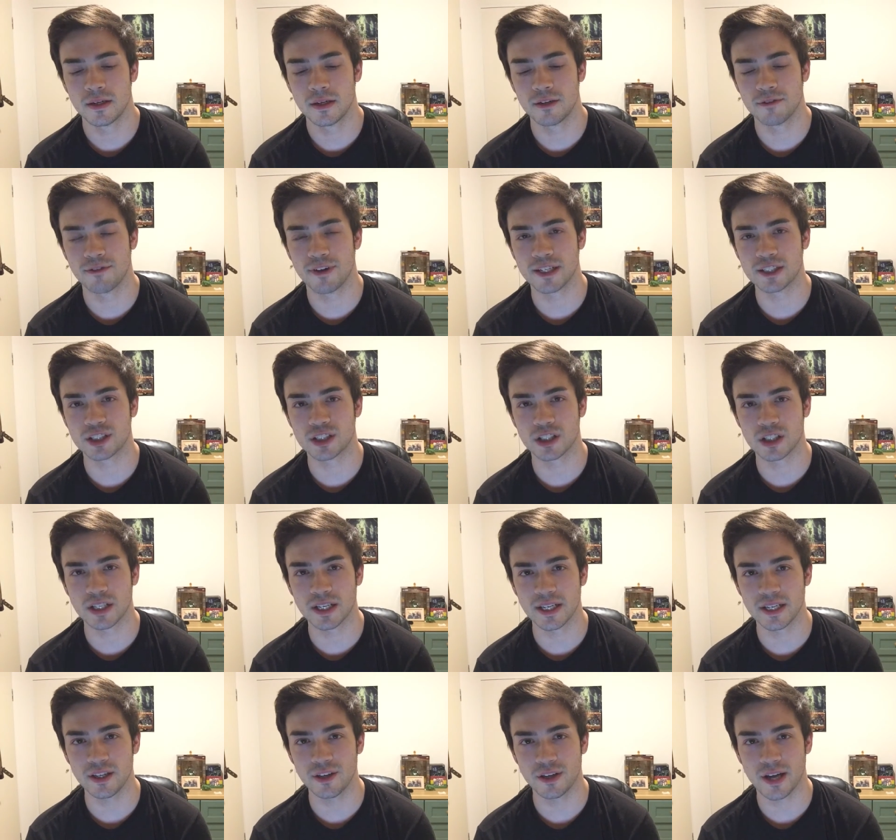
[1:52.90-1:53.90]

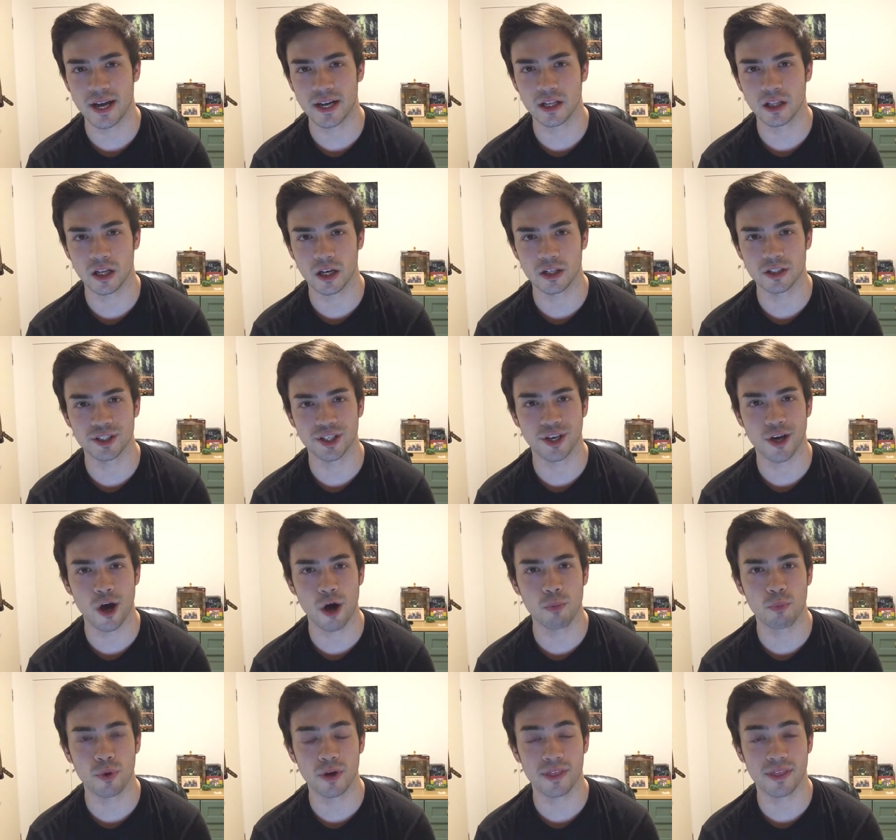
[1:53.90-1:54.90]
eventually you kind of learn to
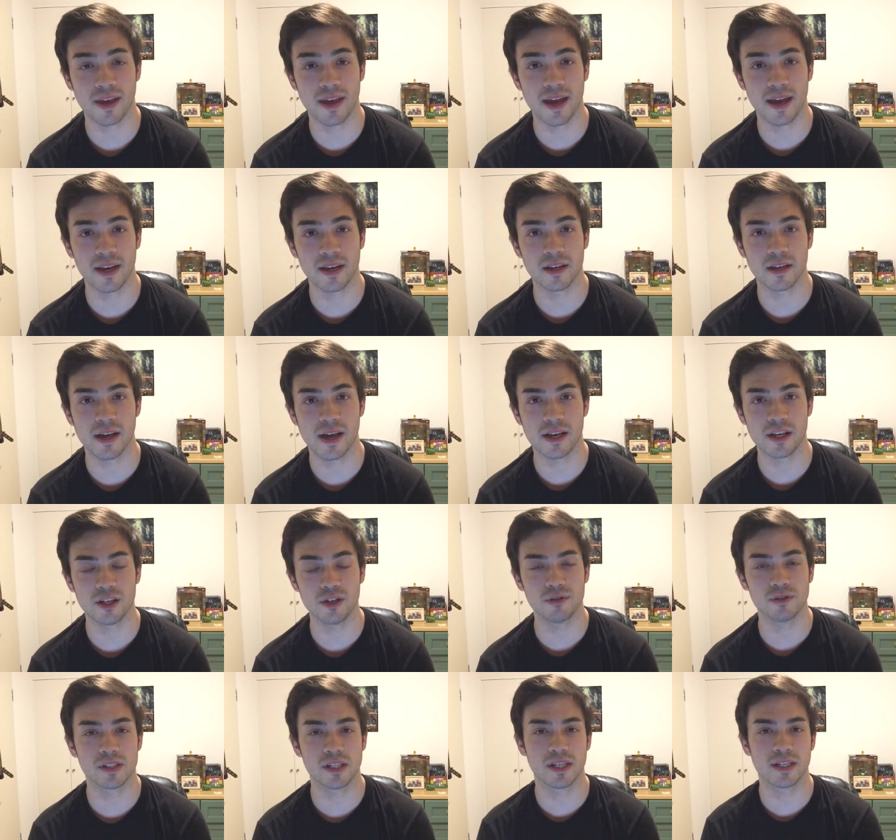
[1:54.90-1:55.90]
cope with it and, and
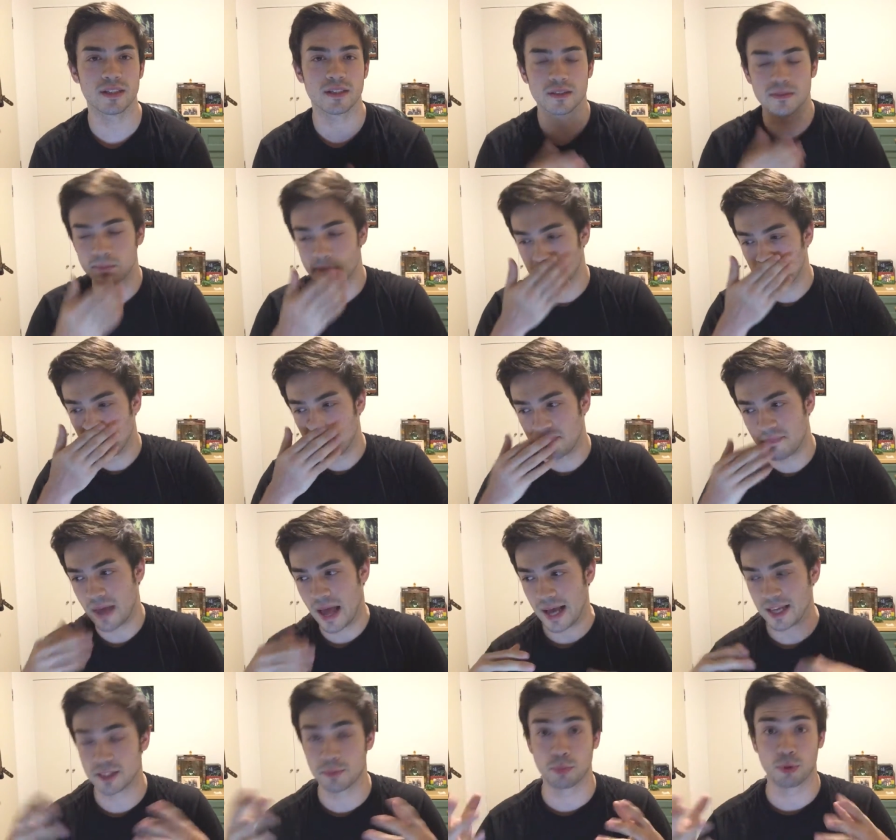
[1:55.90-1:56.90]
use it
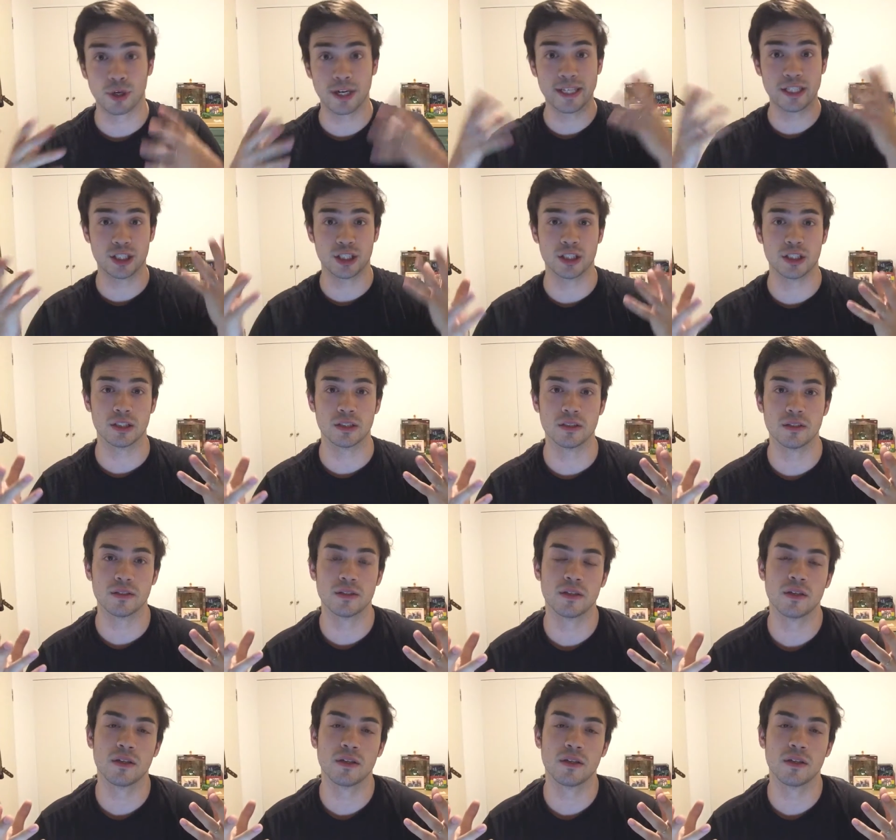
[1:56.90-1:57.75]
aspiration